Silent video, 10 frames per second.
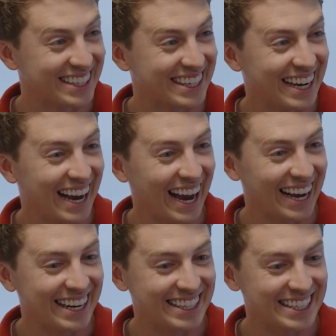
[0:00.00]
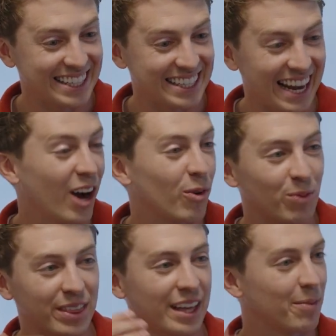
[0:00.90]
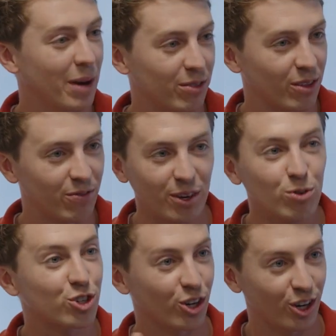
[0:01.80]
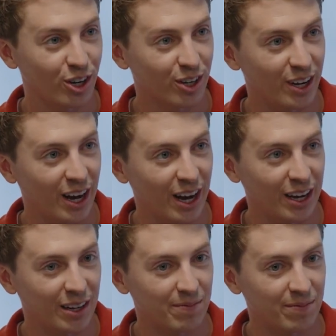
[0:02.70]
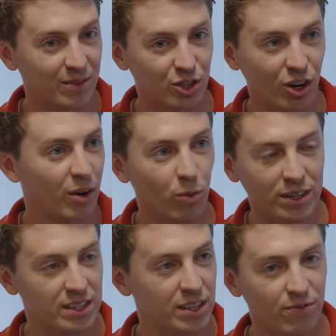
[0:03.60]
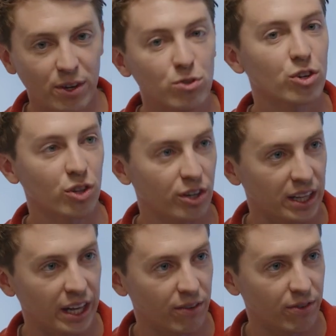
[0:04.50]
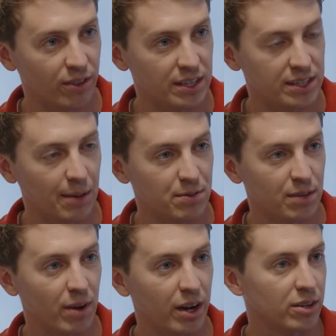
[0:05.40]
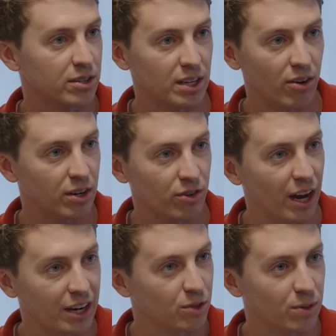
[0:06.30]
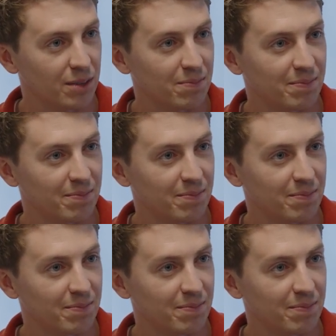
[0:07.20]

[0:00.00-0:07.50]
Yeah. And now when we think about the future, uh, Sharan, what's the future looking like for these types of models and our interaction with them?